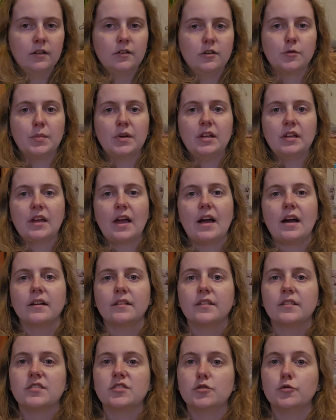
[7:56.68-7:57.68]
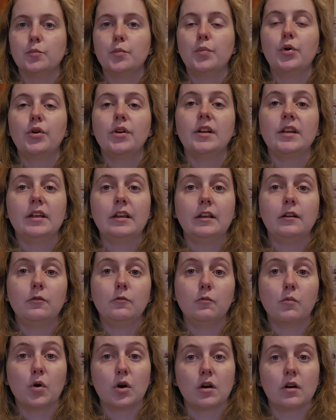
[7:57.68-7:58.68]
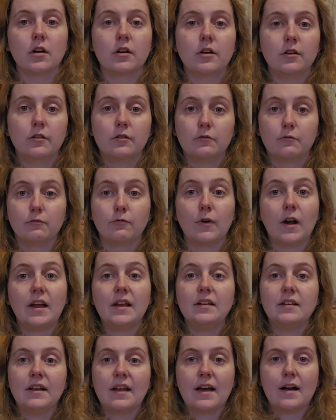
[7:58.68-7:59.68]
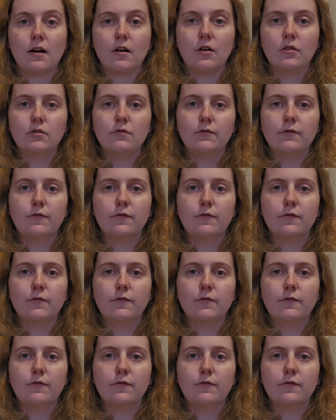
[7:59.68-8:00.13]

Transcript: You're being asked to put in work right now